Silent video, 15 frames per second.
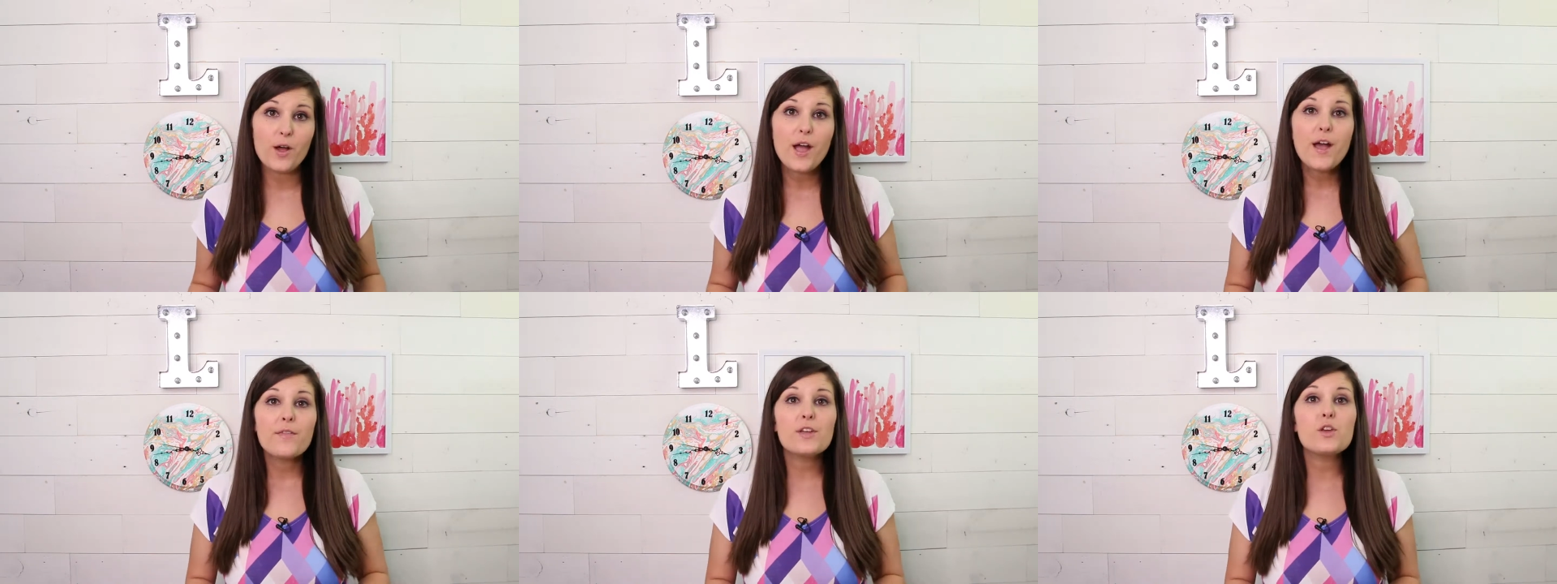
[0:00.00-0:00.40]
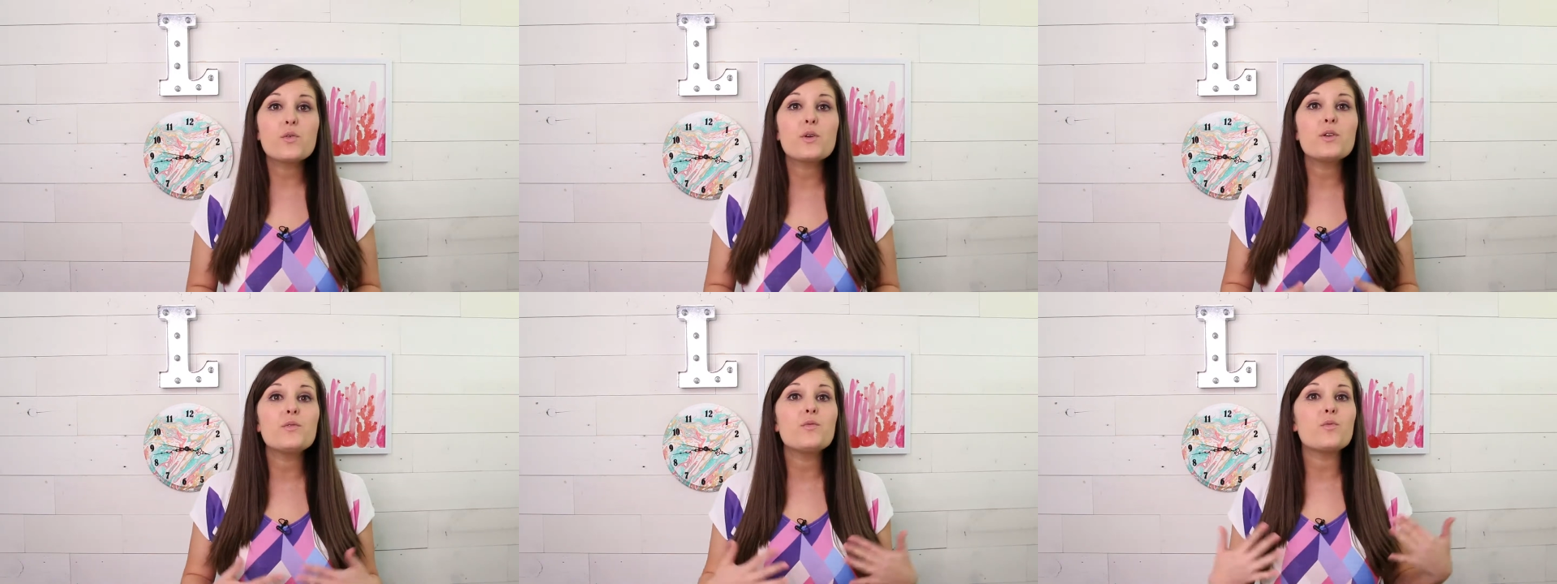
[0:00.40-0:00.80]
that you
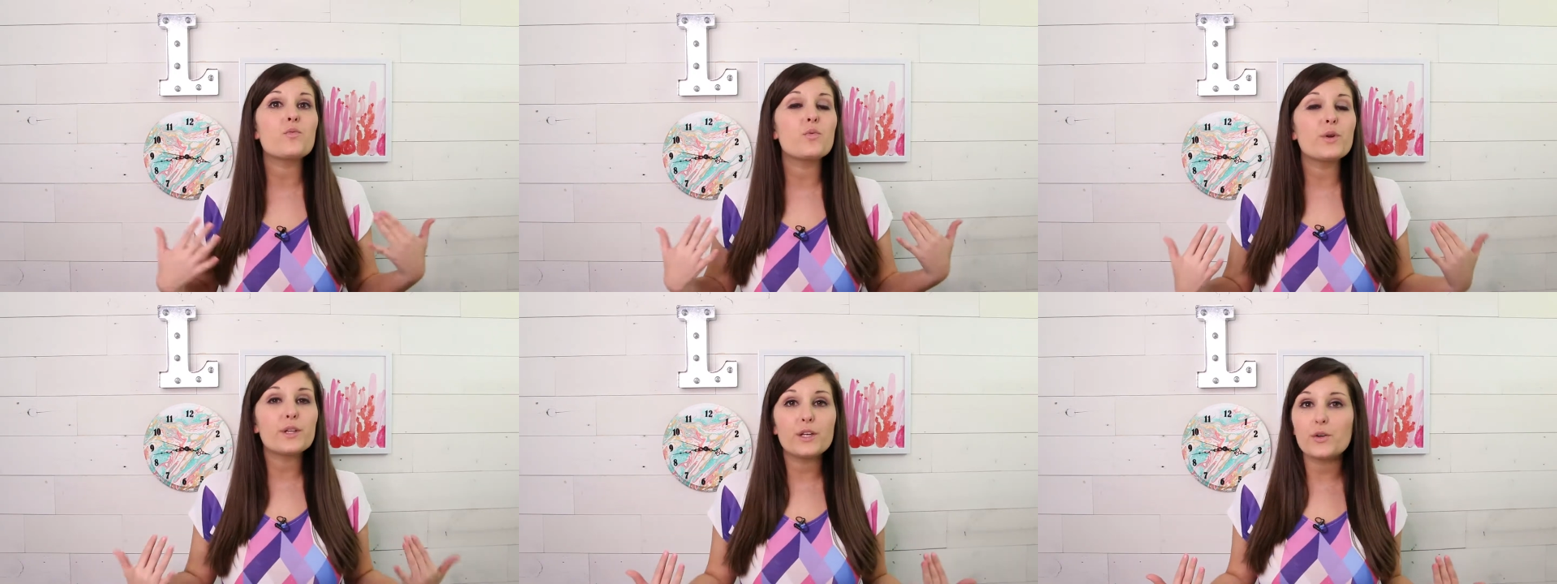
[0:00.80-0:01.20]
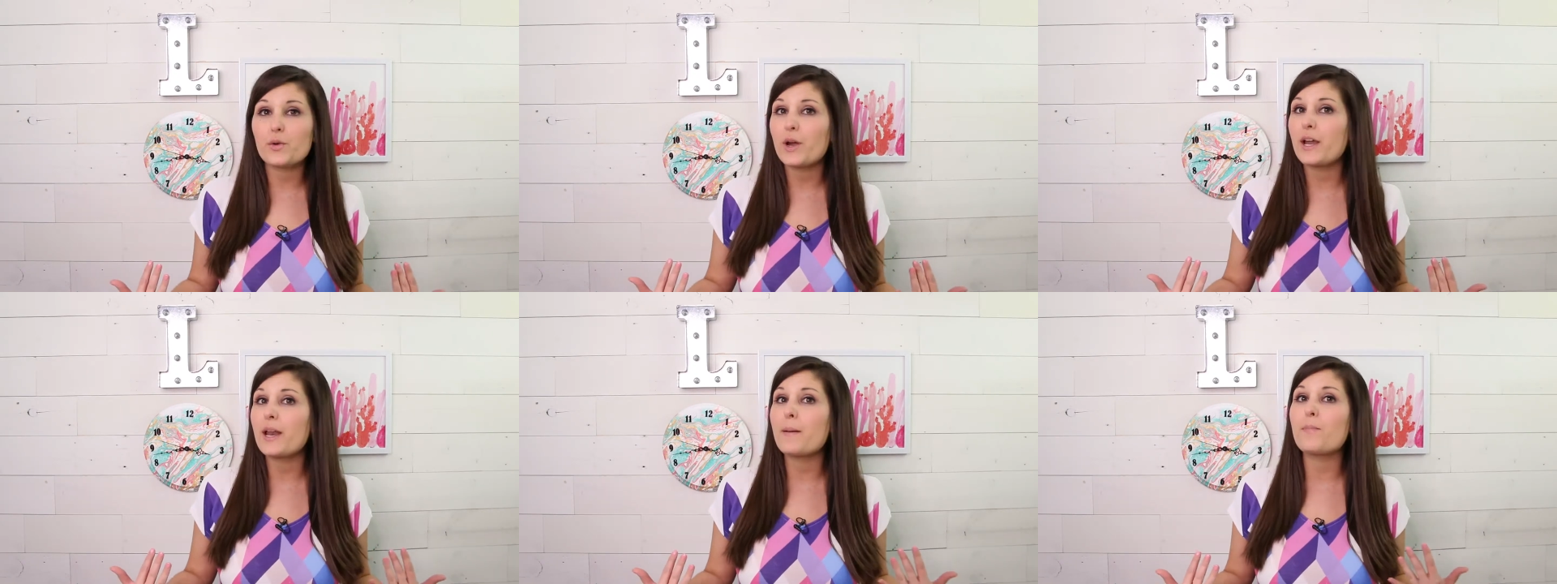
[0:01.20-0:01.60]
can really
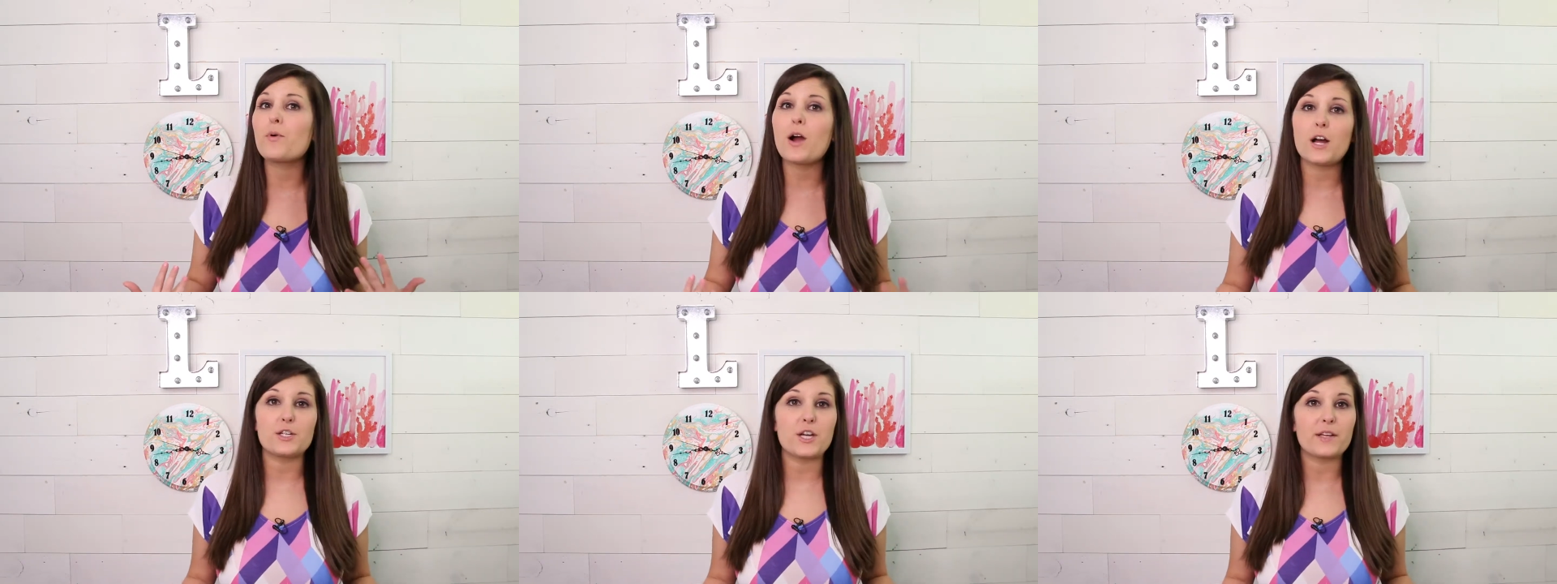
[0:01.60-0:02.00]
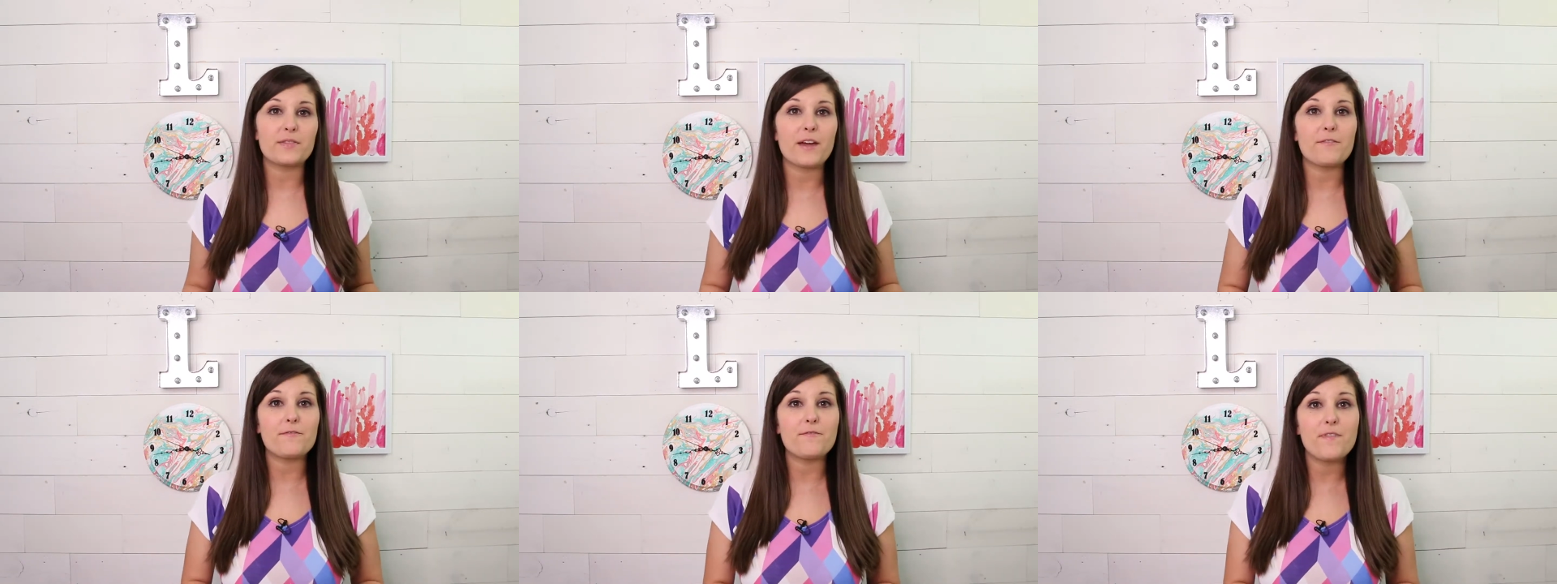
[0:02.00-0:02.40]
create a project that
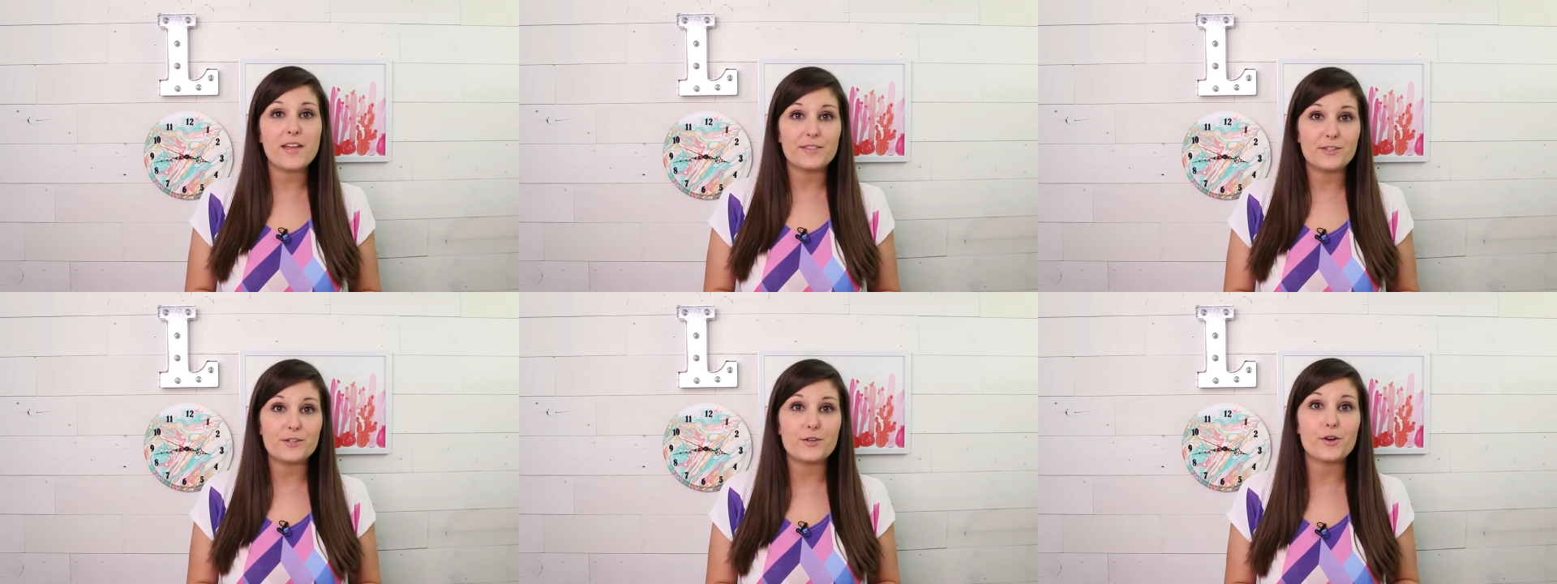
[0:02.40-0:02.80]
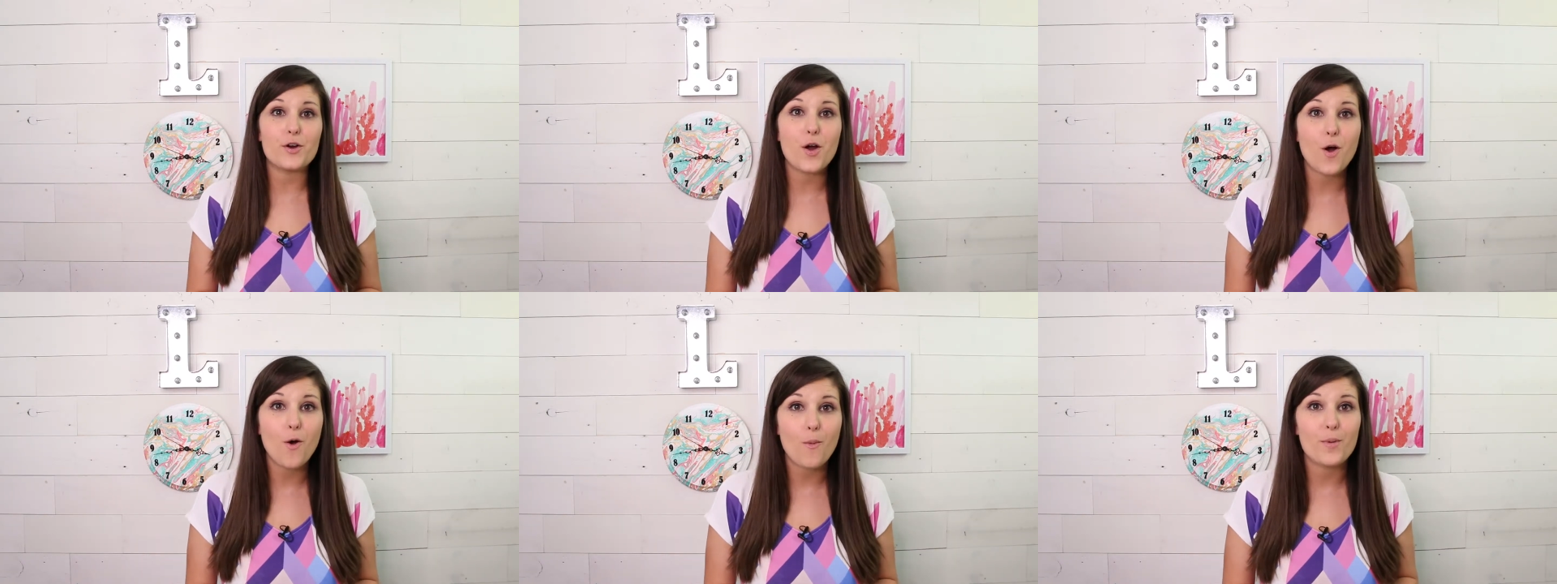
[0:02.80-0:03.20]
fits your
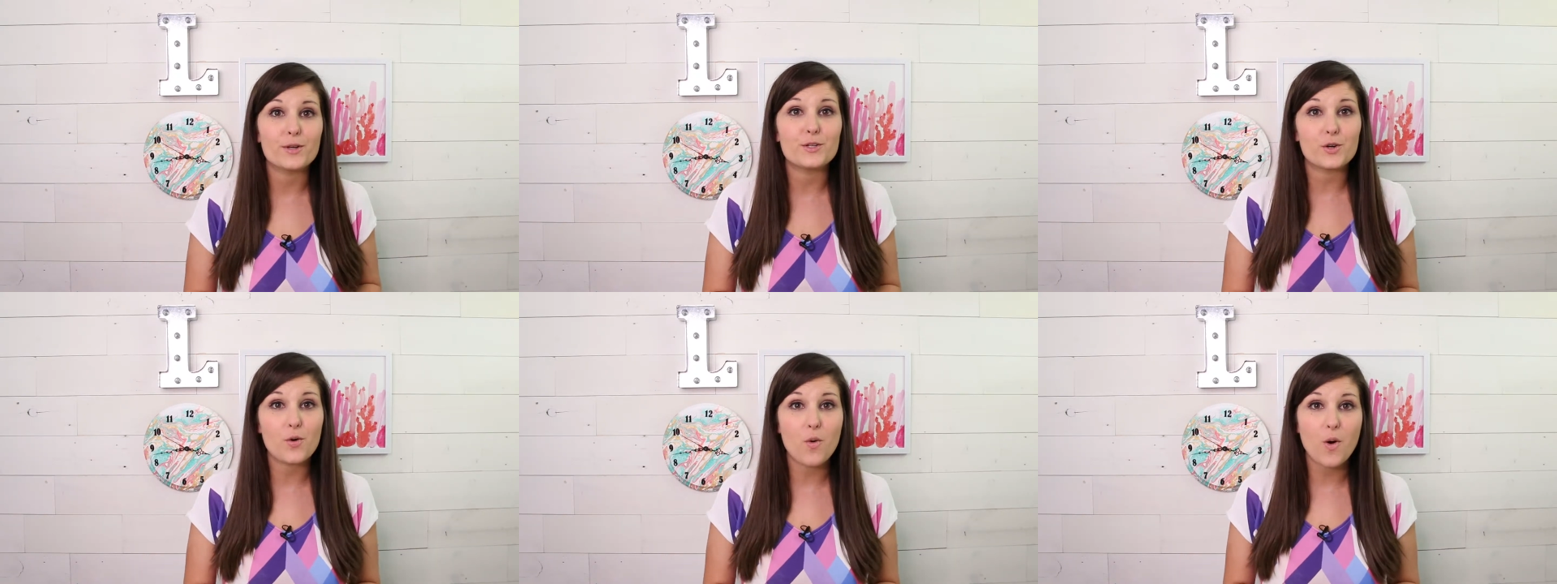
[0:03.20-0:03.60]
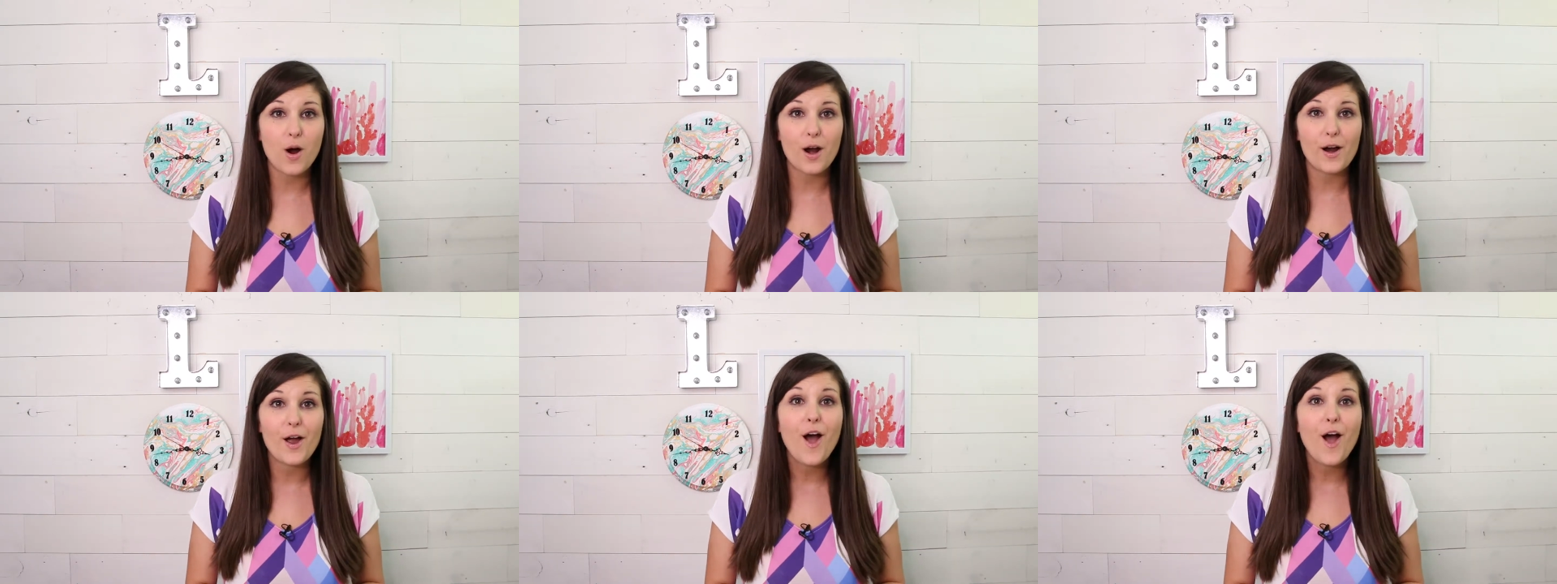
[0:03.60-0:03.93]
home decor.